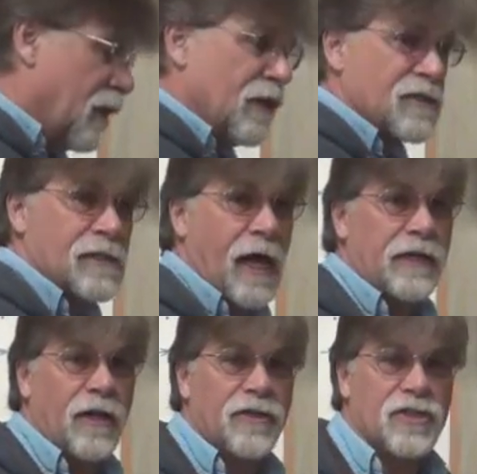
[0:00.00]
and then slide
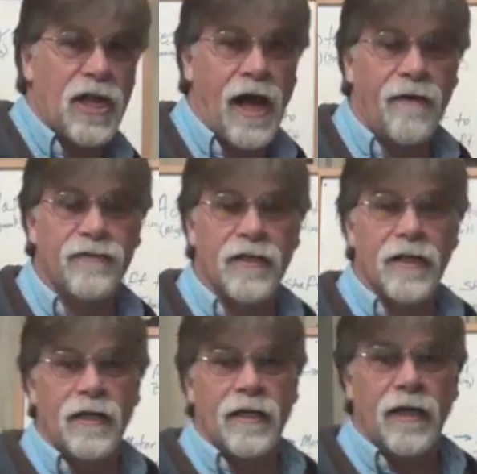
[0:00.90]
it on the shaft.
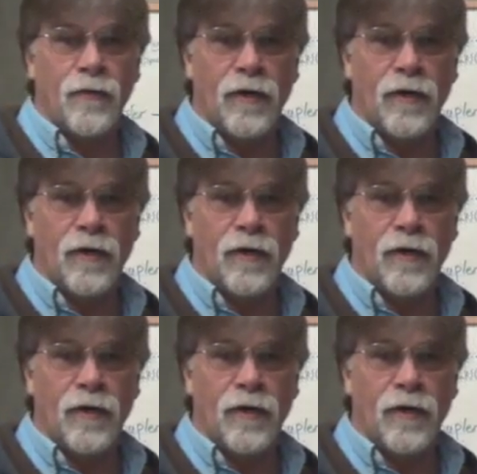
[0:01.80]
And